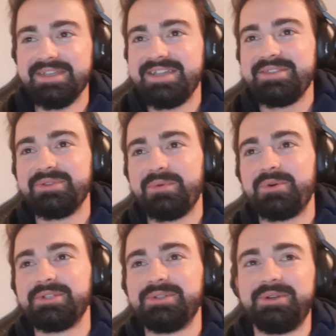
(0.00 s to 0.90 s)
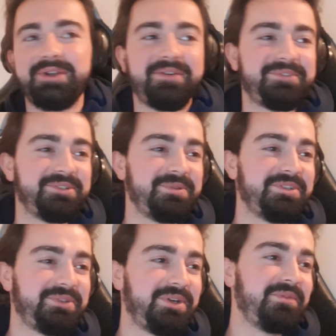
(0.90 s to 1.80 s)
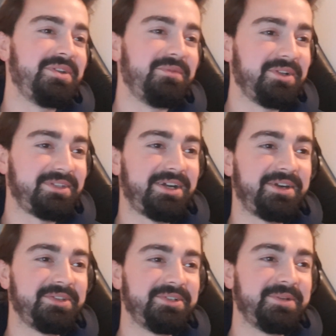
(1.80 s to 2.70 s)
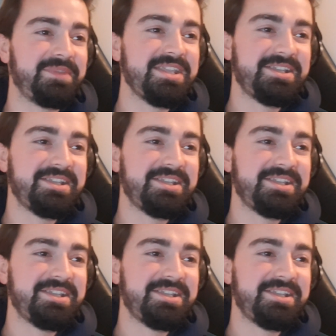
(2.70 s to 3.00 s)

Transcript: You don't want to learn after the interview what are the